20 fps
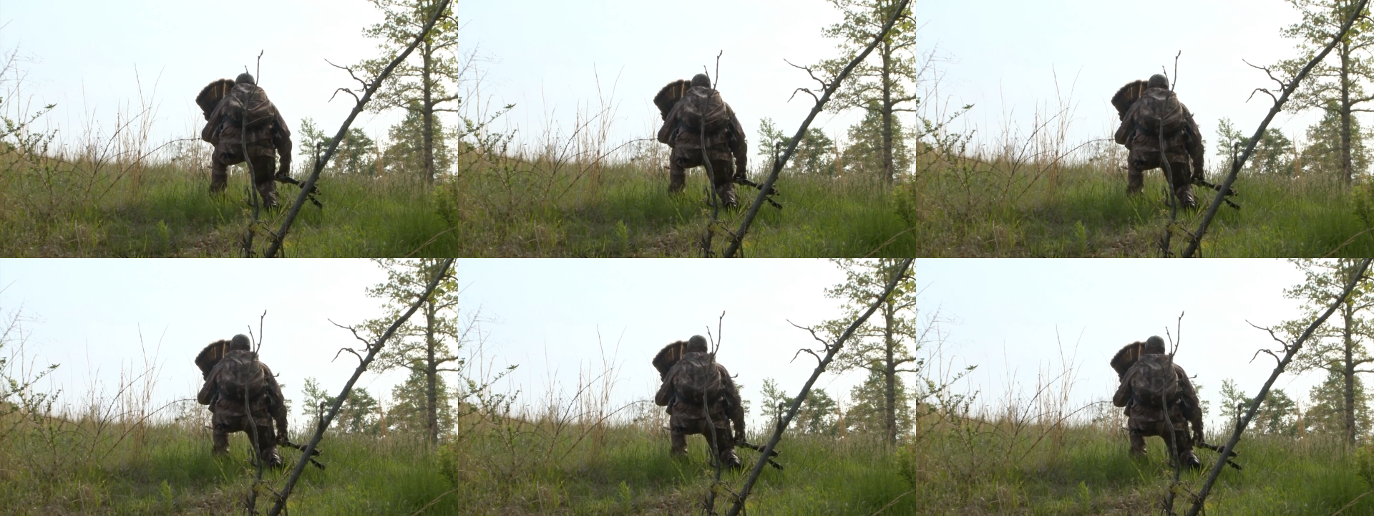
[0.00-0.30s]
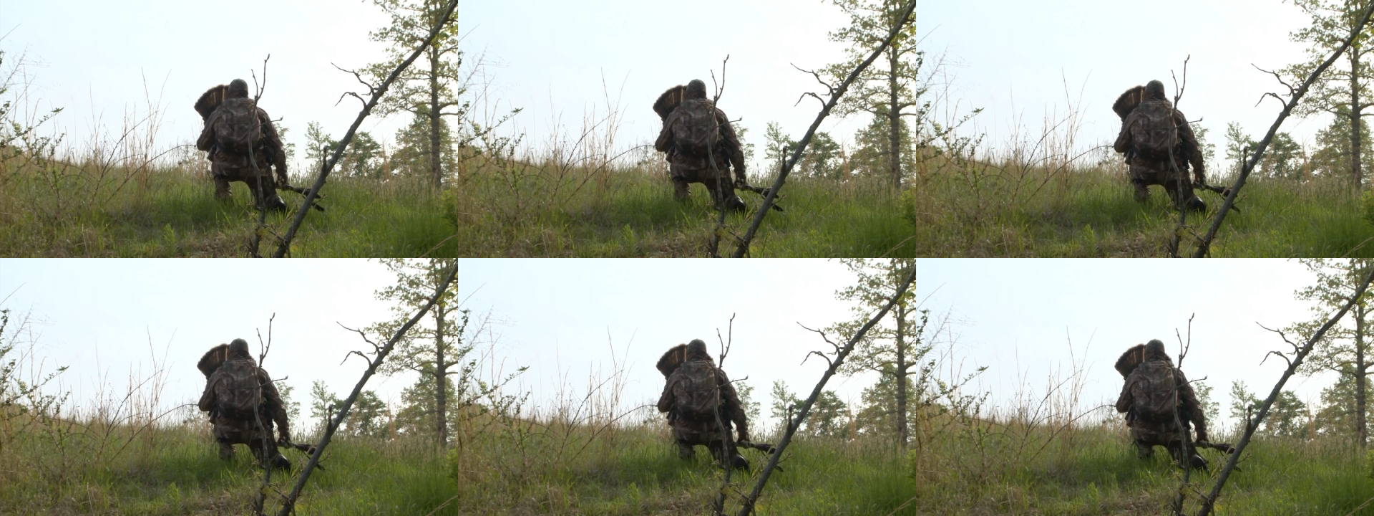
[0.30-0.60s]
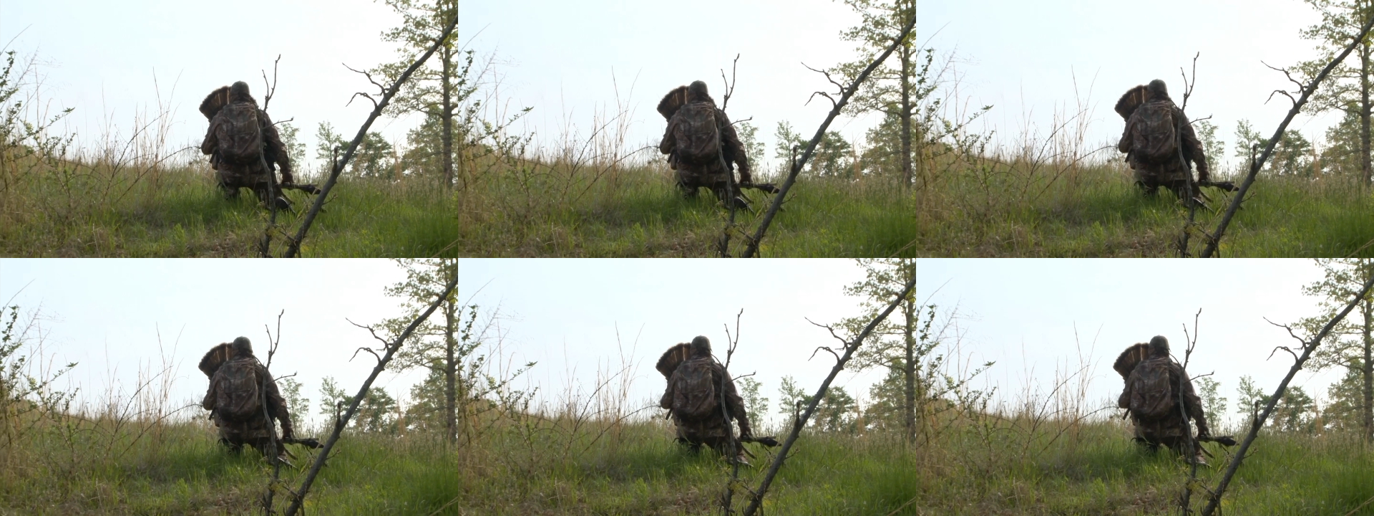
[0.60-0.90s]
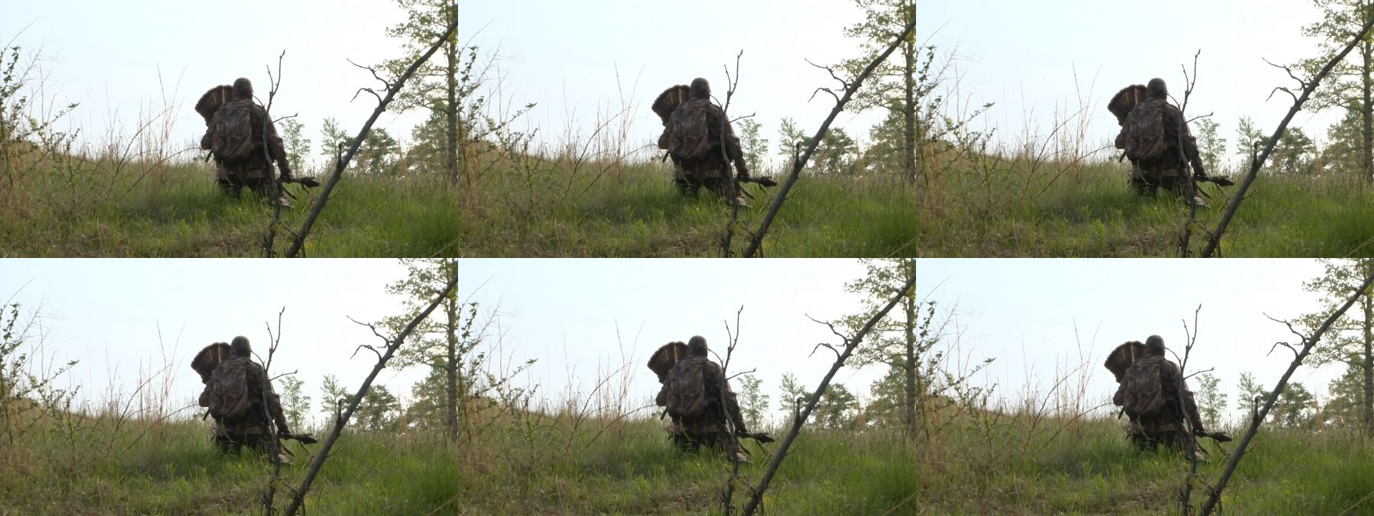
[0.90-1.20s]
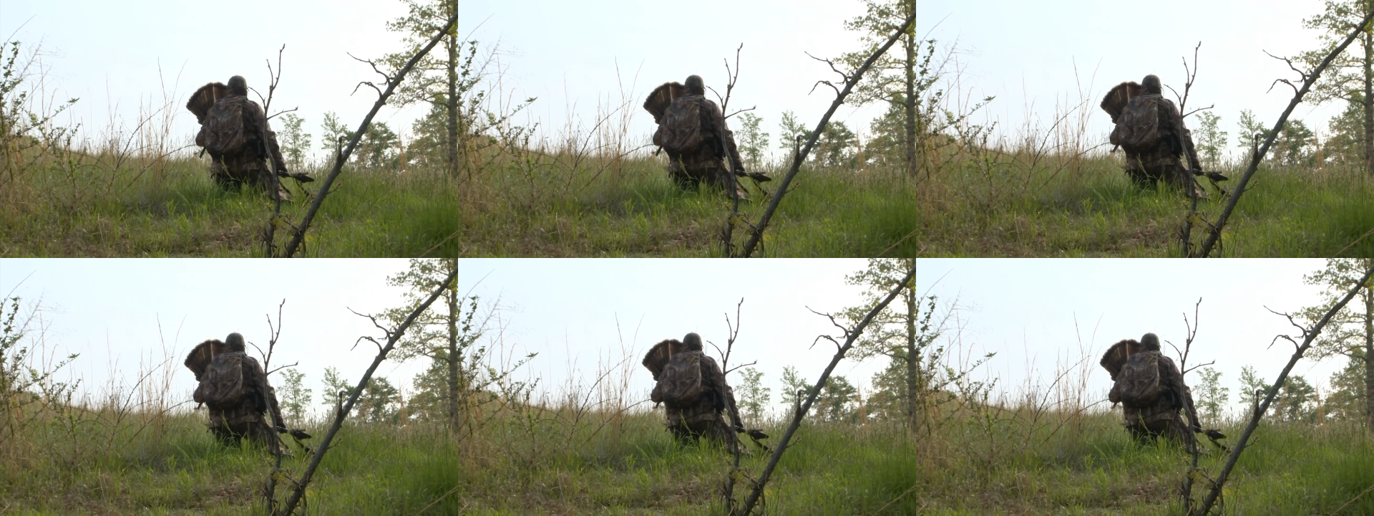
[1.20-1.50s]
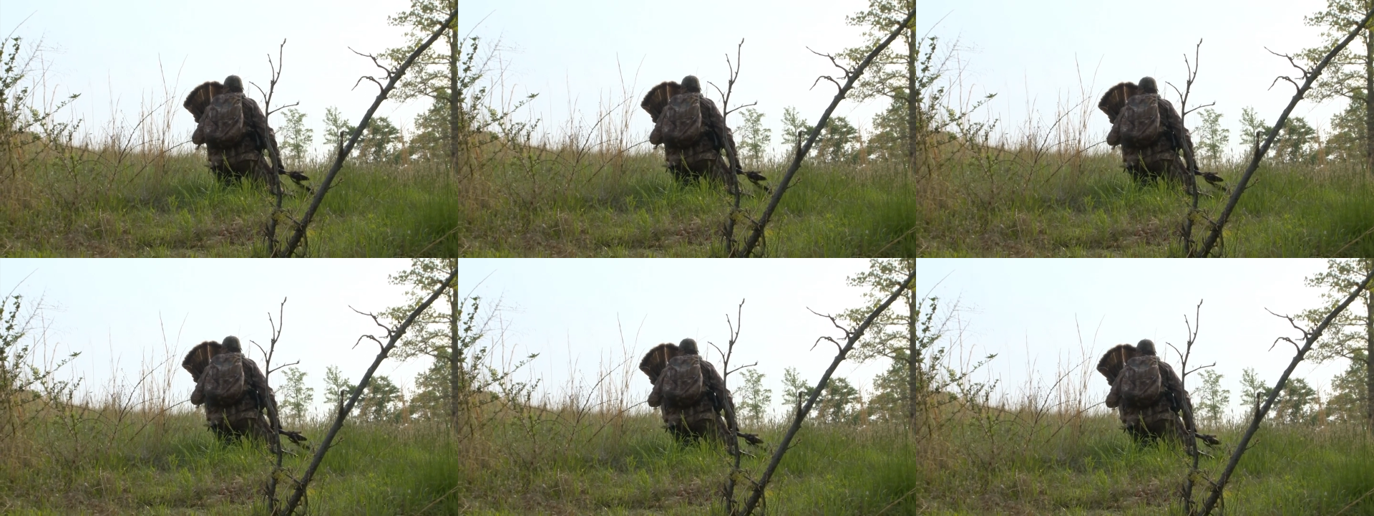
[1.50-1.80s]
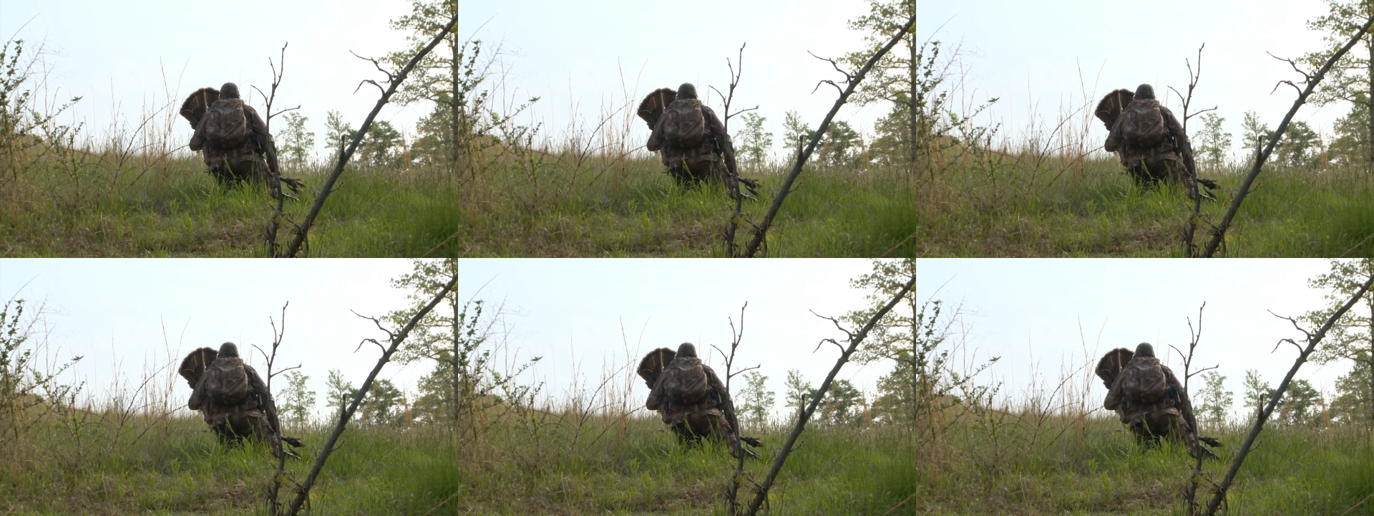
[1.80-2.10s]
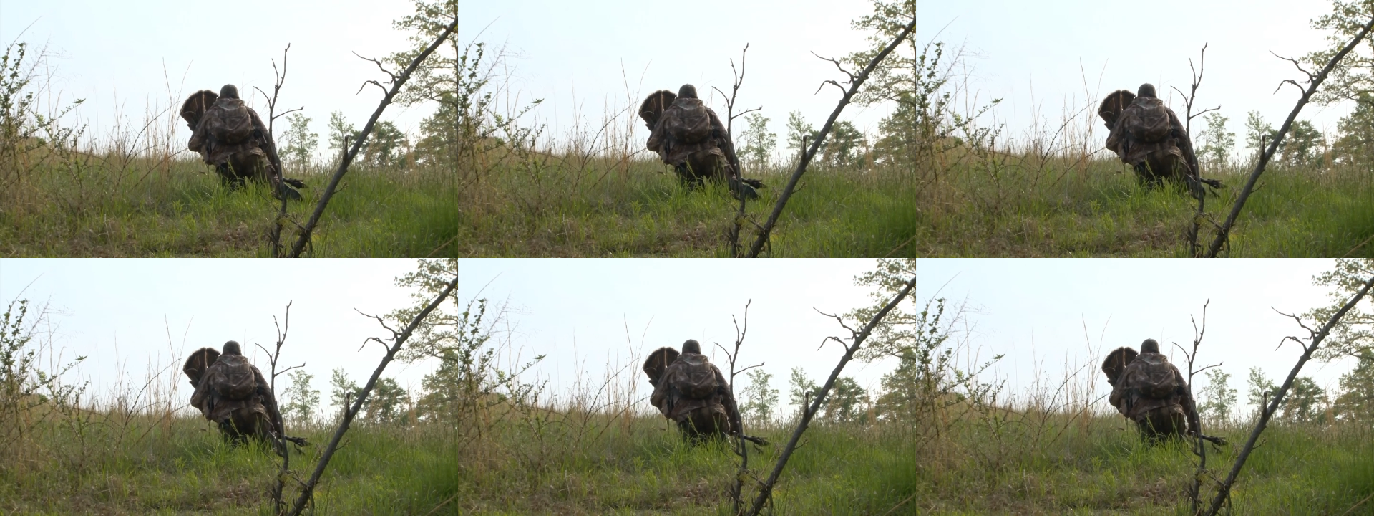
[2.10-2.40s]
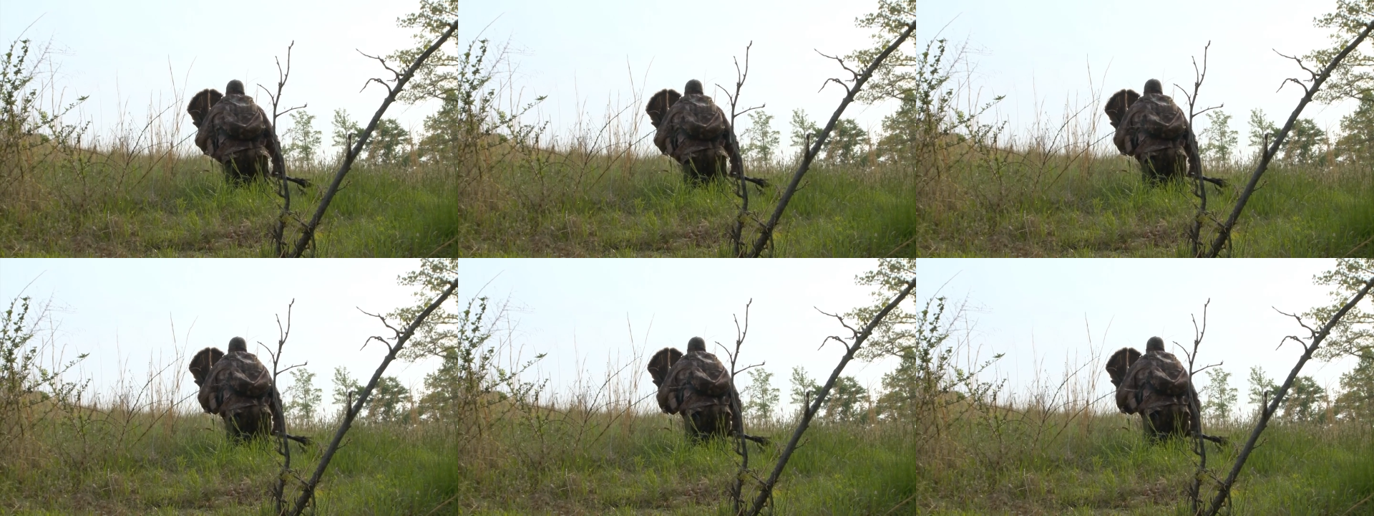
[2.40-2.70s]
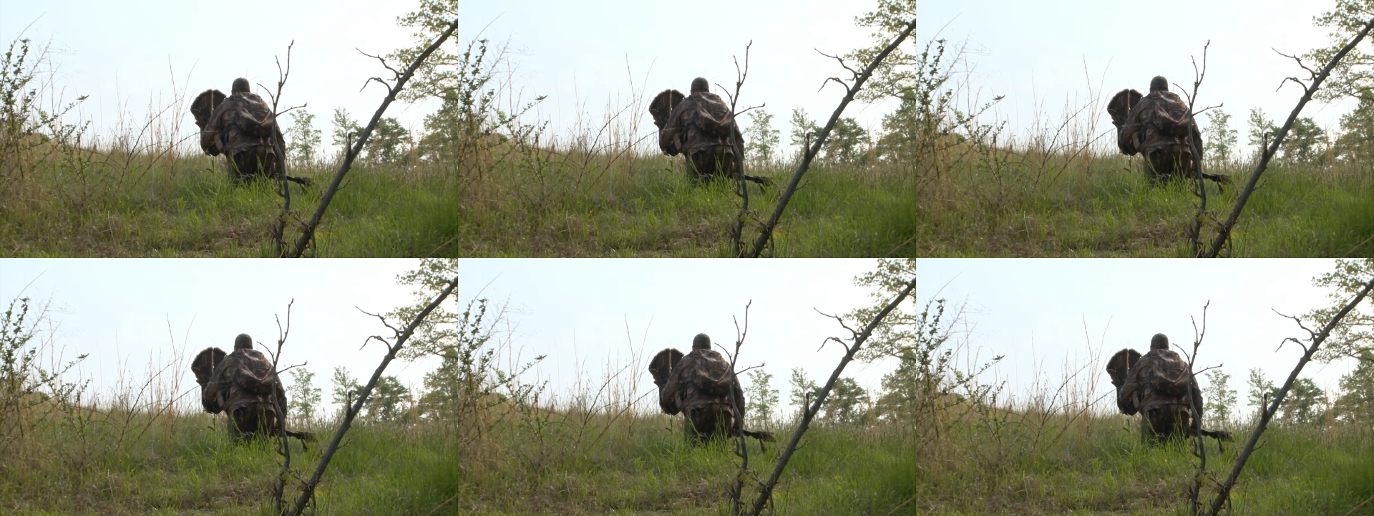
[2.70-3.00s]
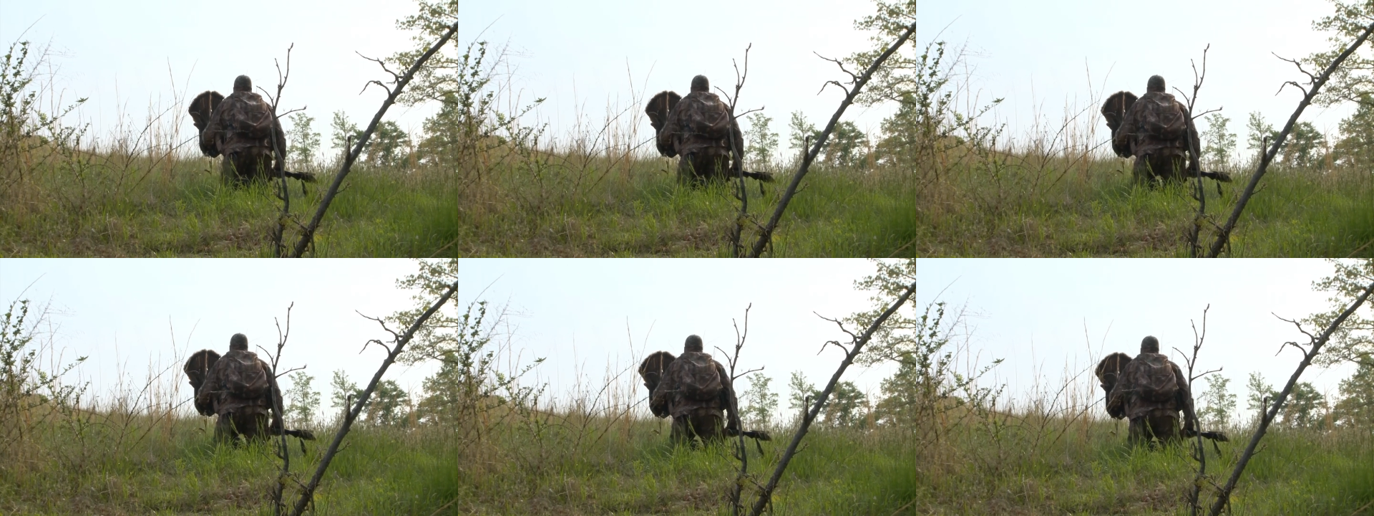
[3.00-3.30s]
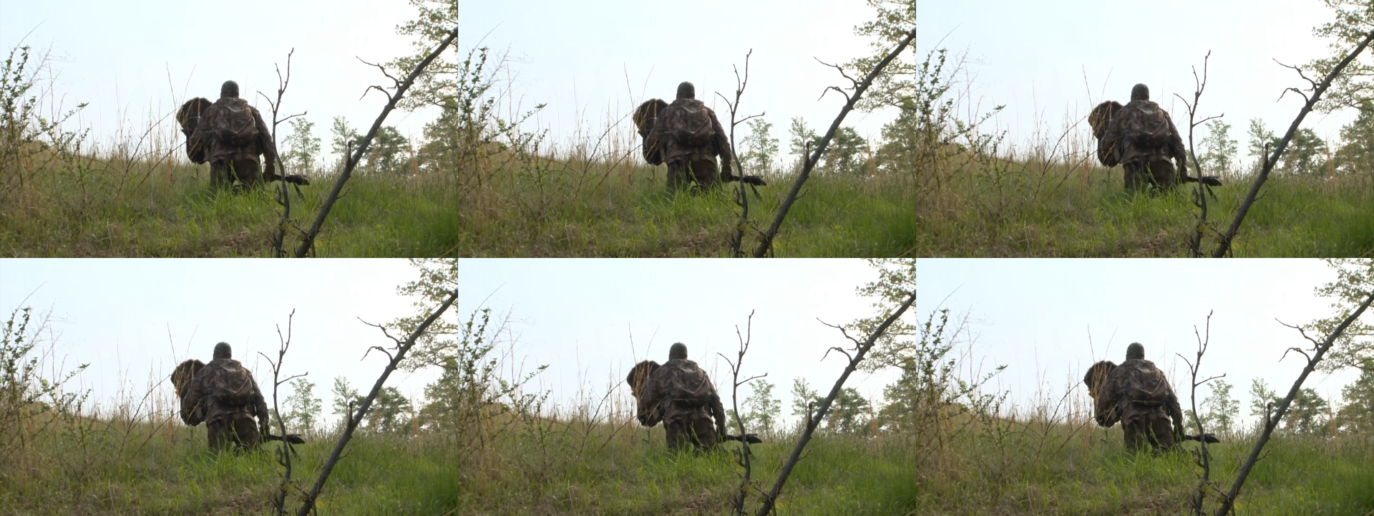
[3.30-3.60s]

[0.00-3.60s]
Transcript: (no speaker visible)